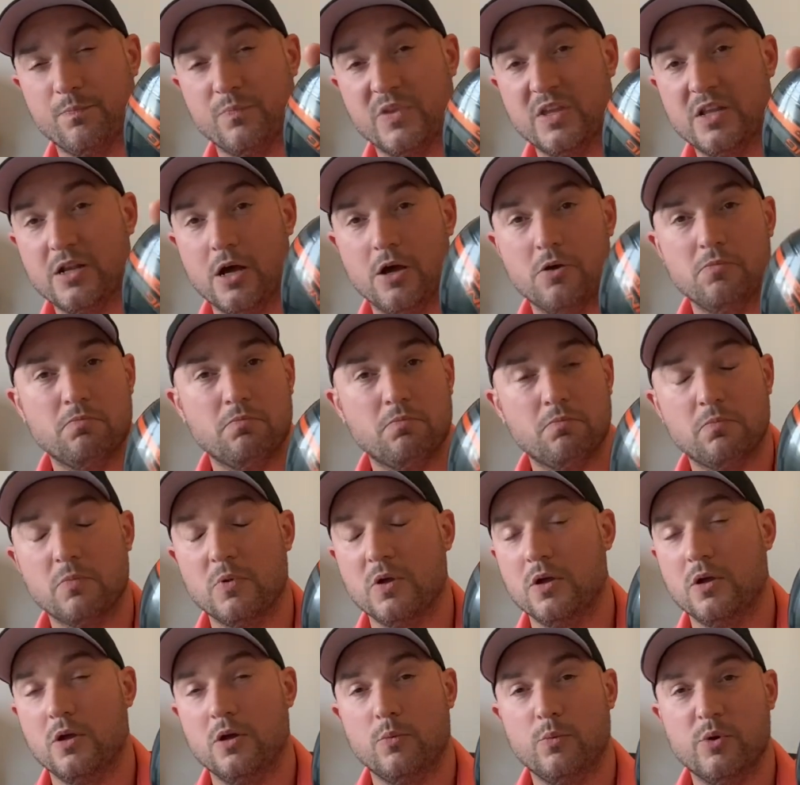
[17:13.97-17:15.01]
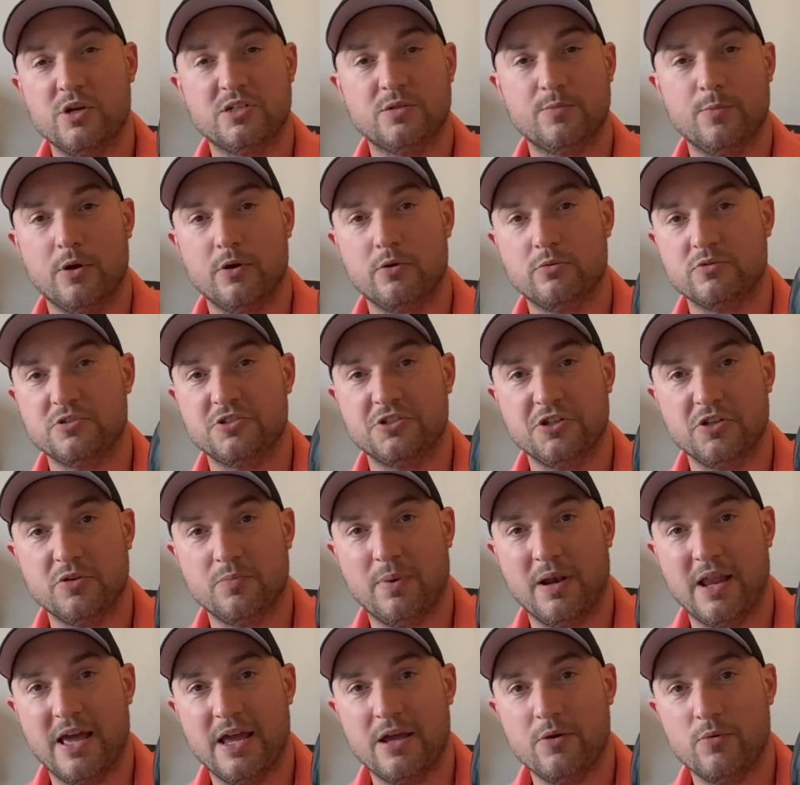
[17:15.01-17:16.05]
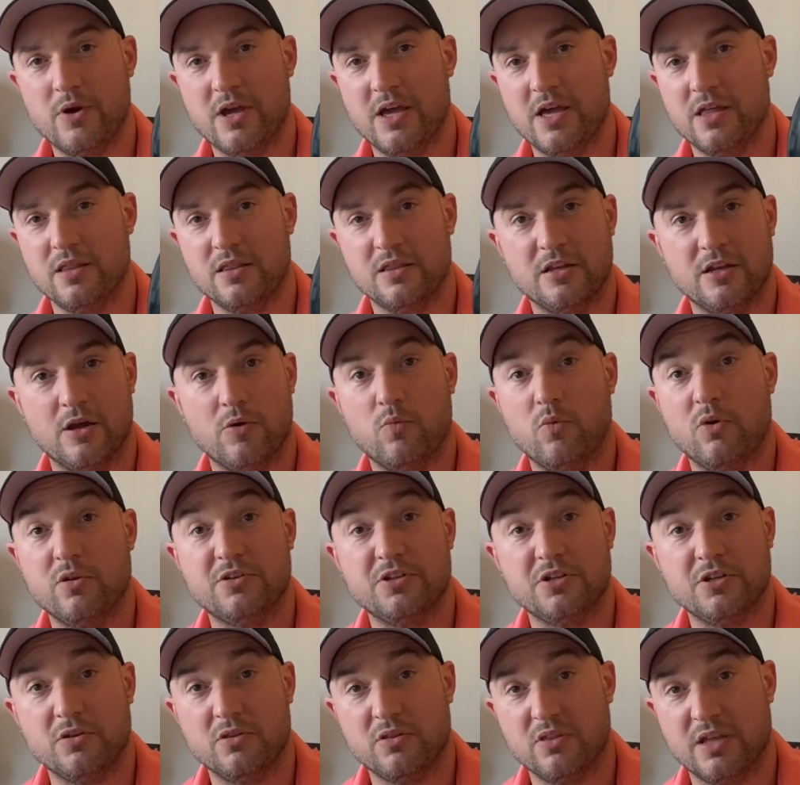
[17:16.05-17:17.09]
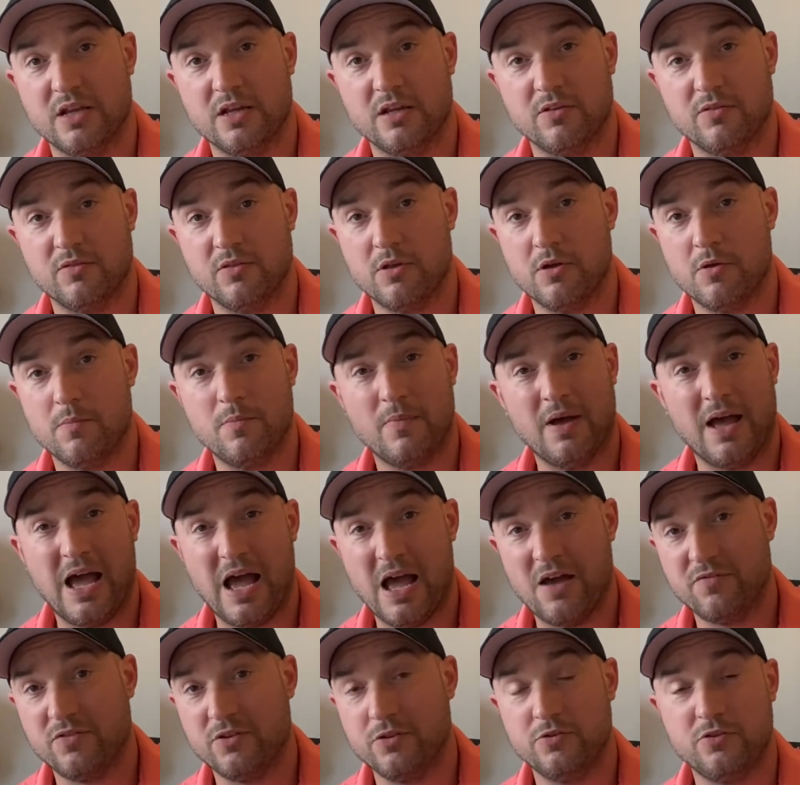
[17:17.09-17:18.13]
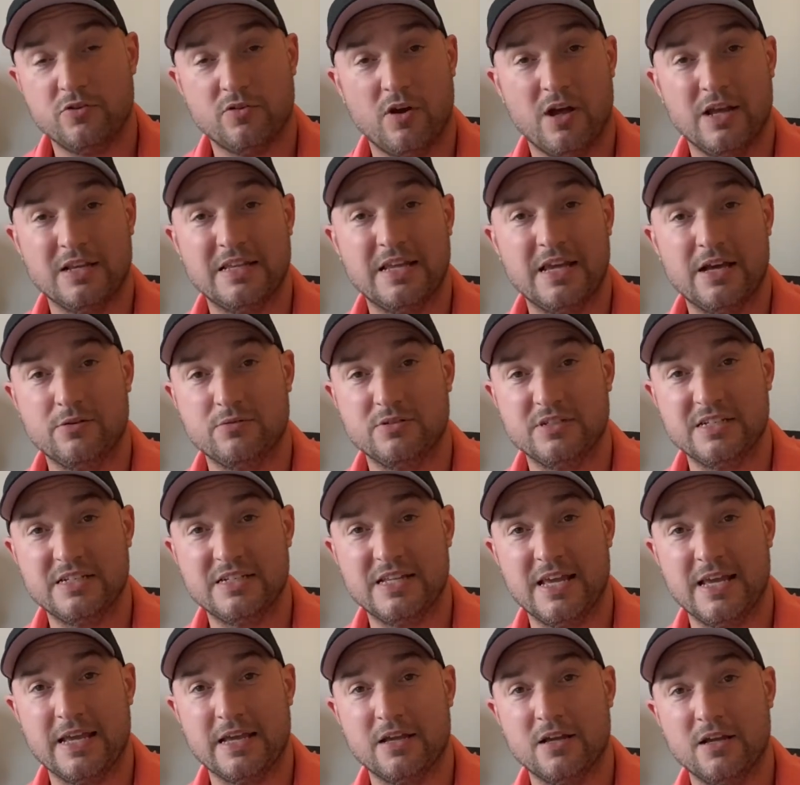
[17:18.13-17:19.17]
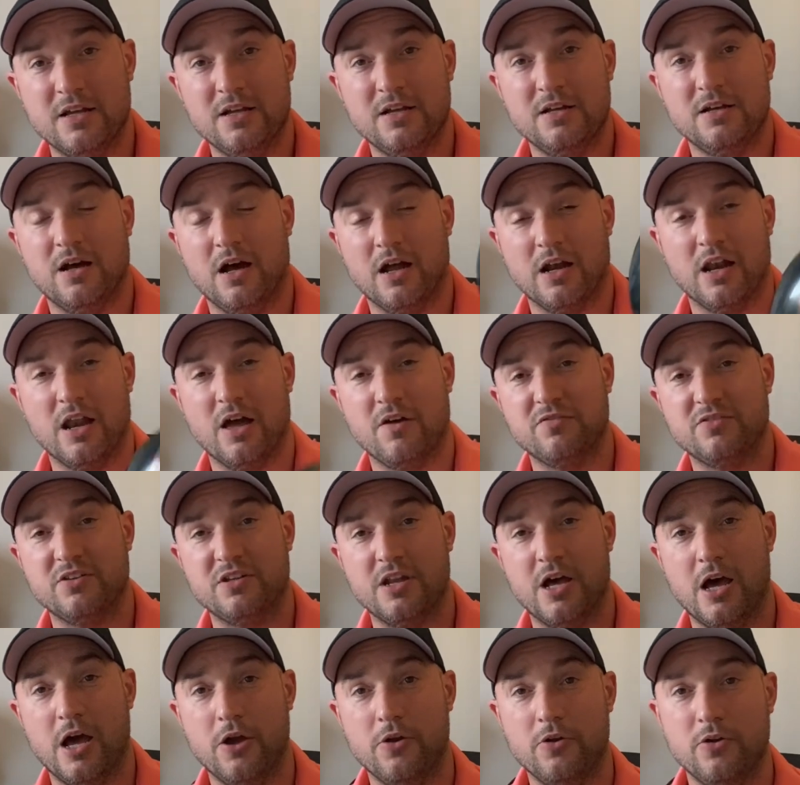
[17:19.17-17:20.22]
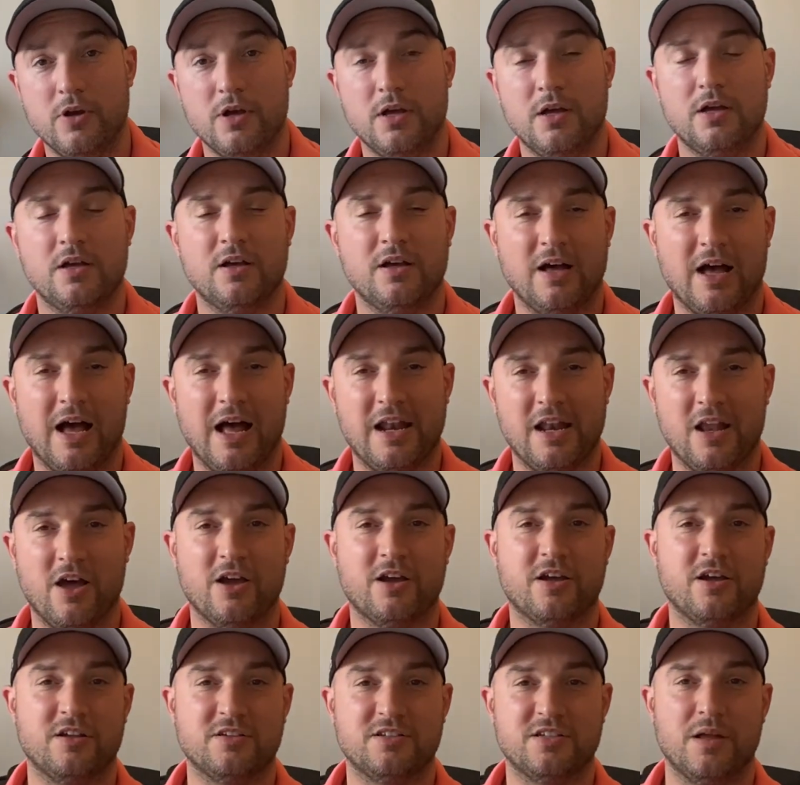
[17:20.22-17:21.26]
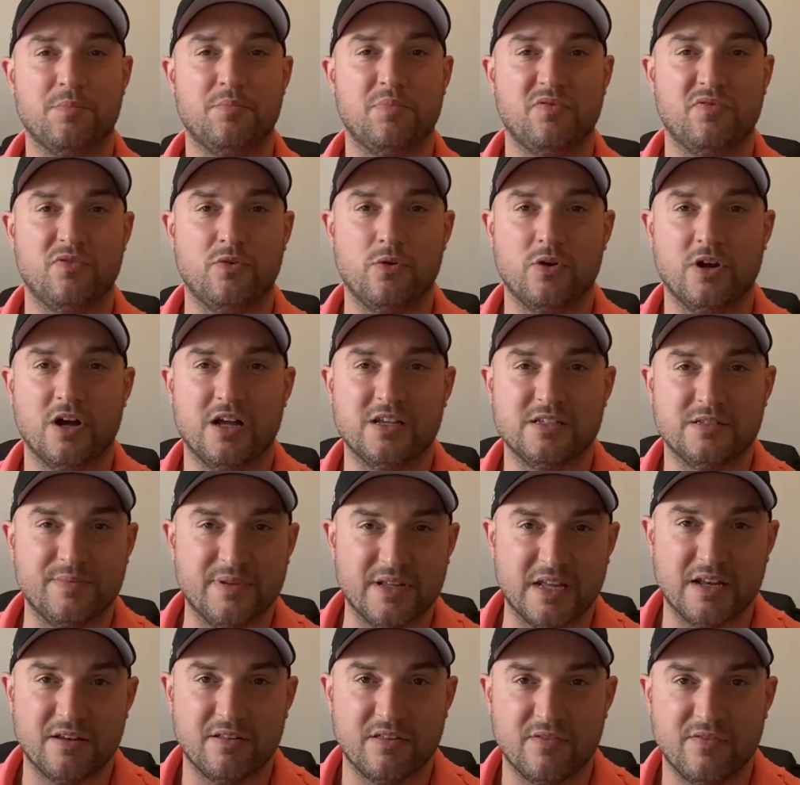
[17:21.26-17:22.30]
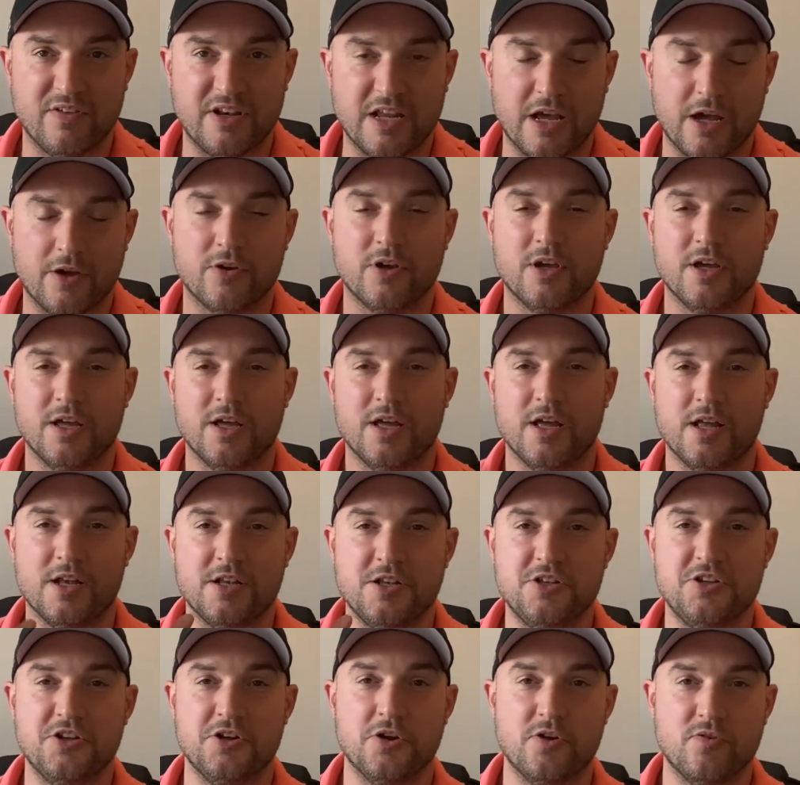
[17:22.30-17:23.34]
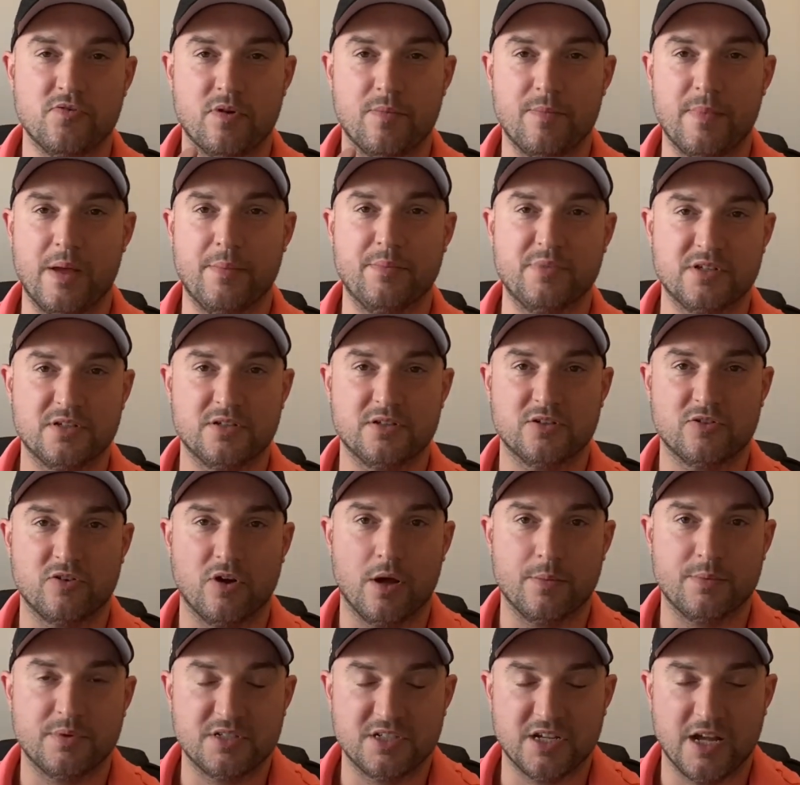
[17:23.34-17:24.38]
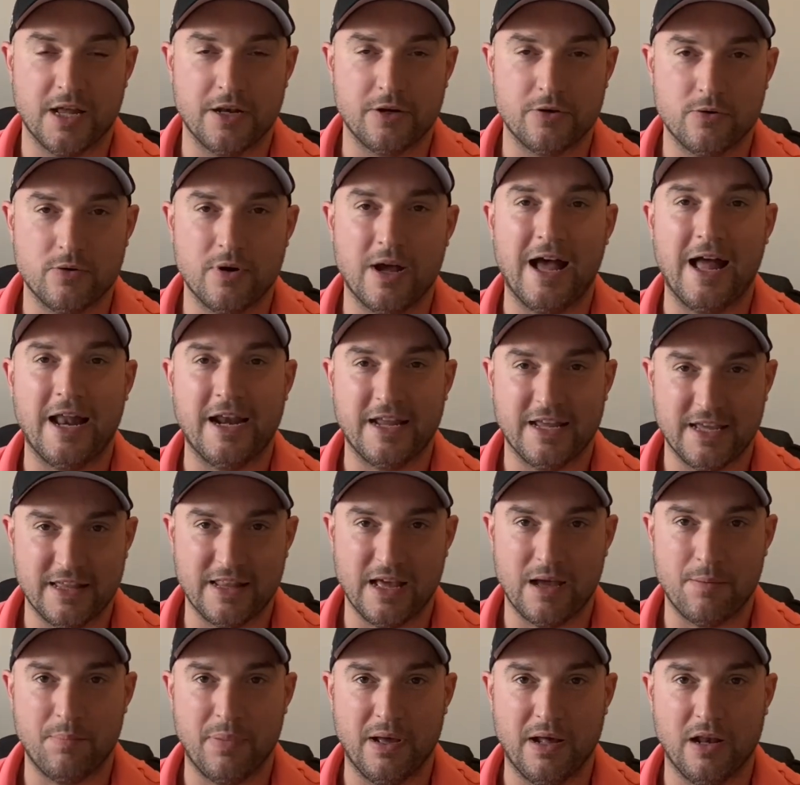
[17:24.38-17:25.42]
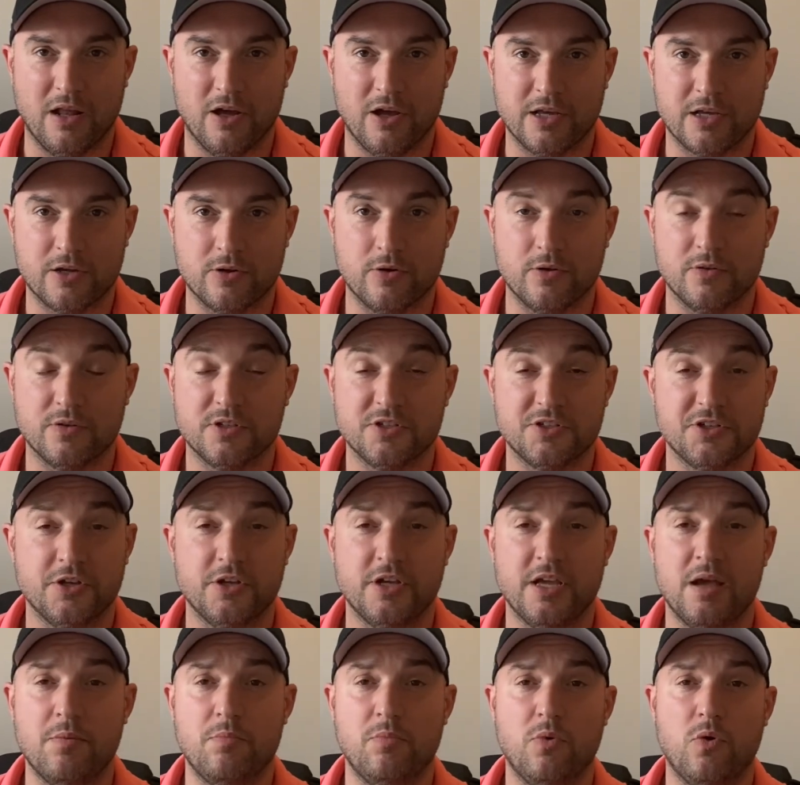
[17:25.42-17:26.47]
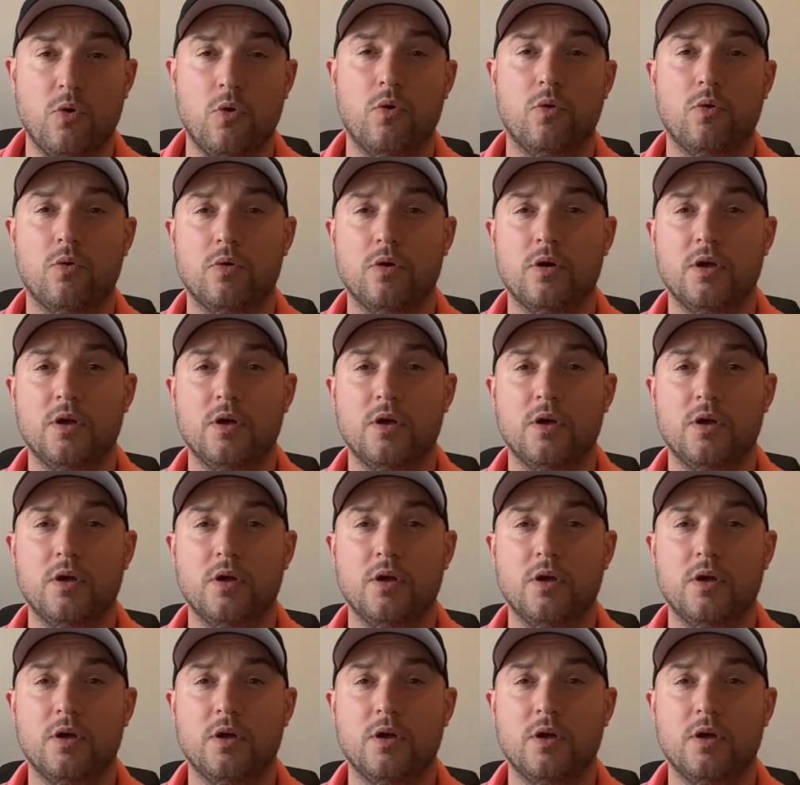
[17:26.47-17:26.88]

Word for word: You know, which models do you play with? You know, what do you think of them? Have you tried the LTD? I'd love to know. And like I said before, guys, at the beginning of the video, do remember to subscribe to the channel and hit that bell icon so you get more